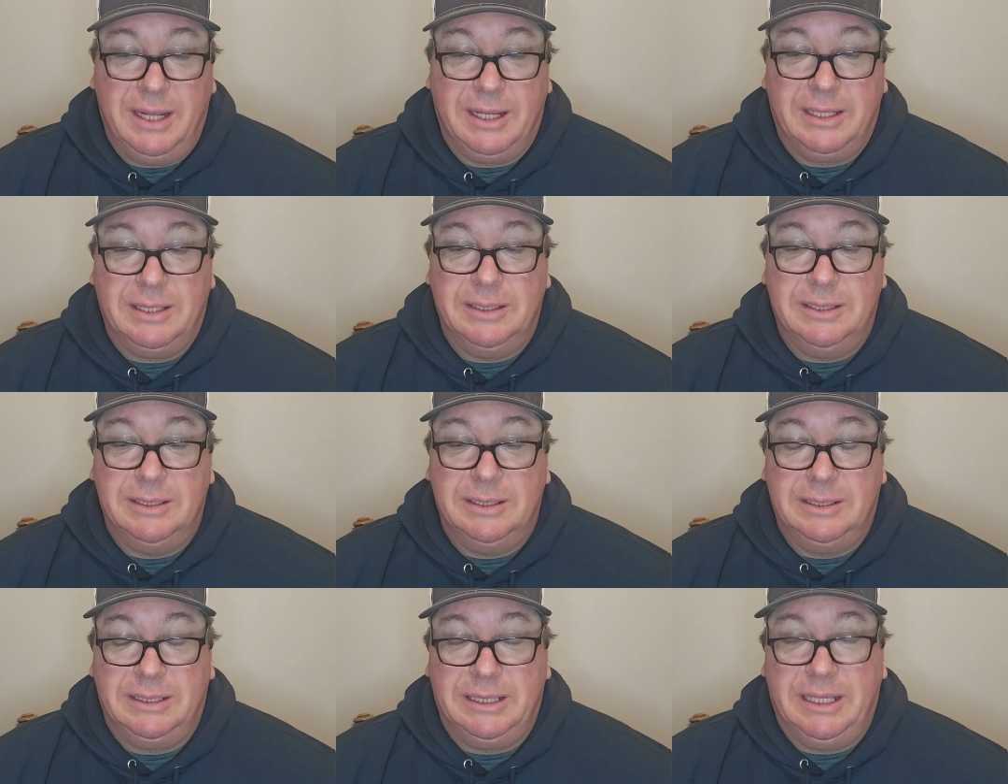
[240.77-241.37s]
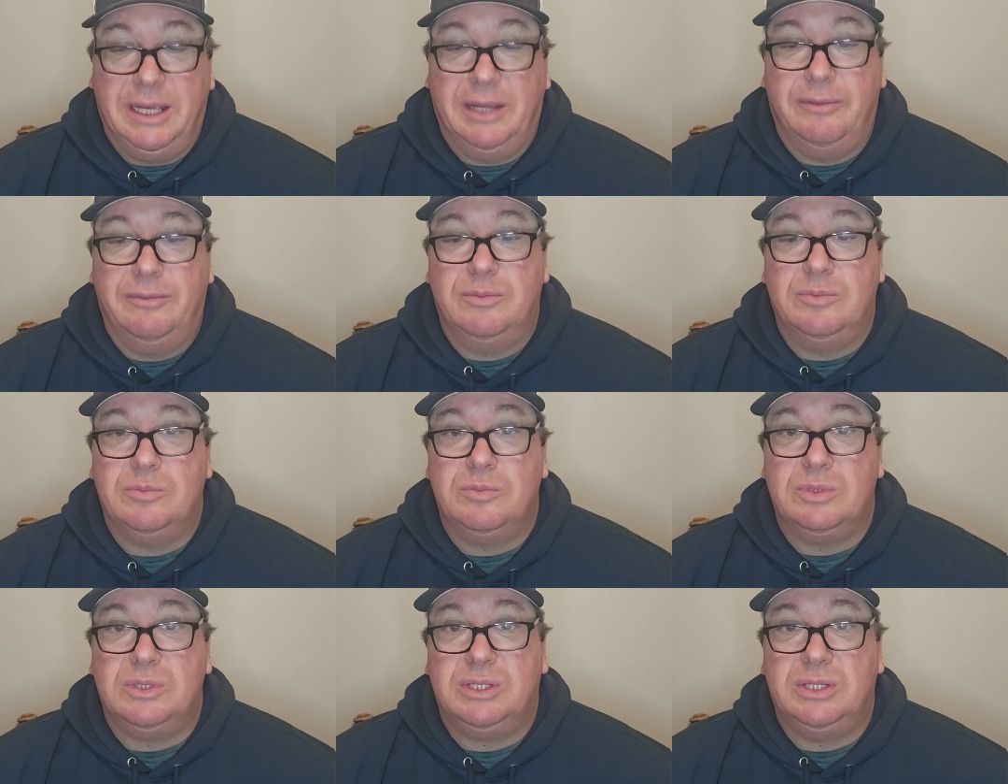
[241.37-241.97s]
could get
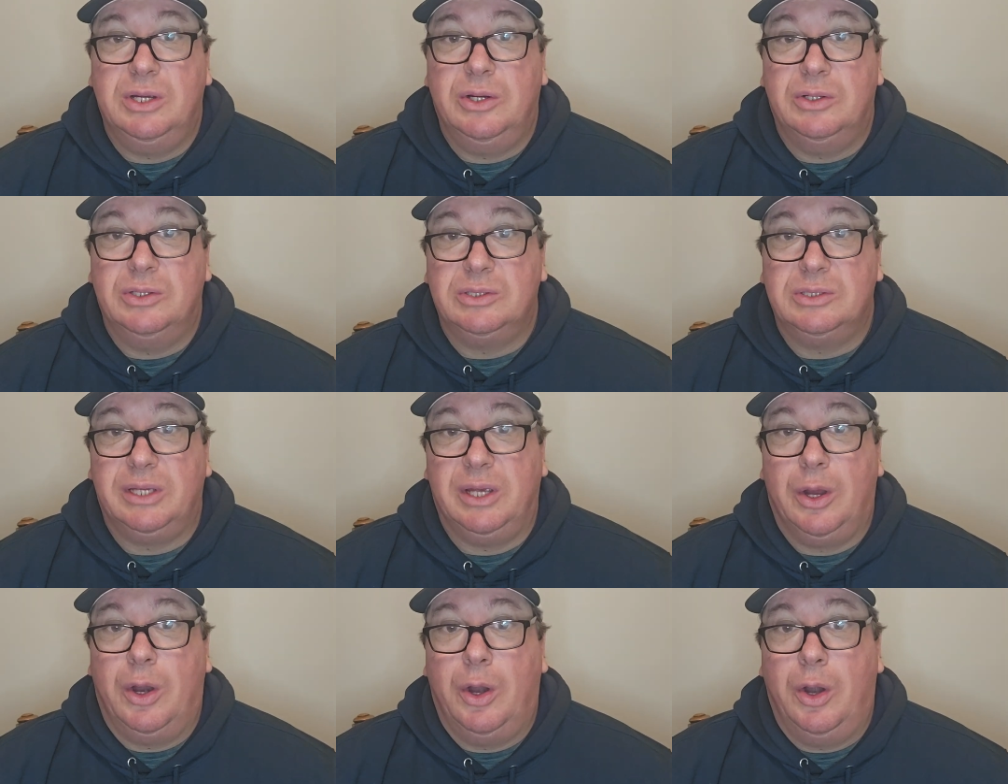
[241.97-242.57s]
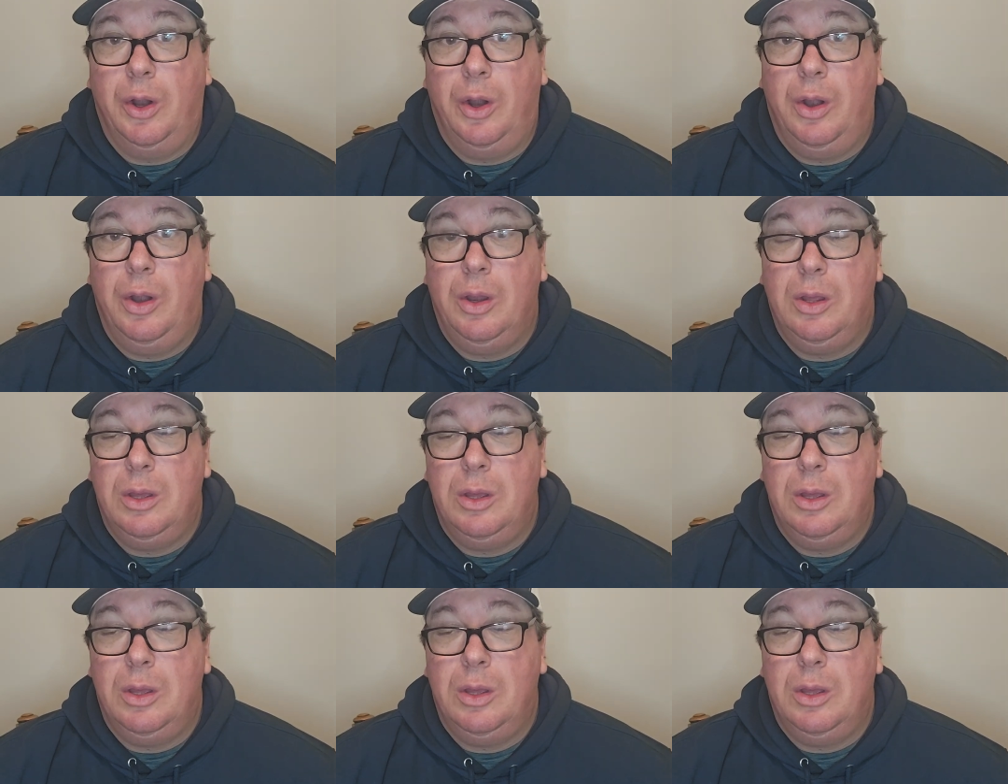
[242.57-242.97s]
seriously hurt.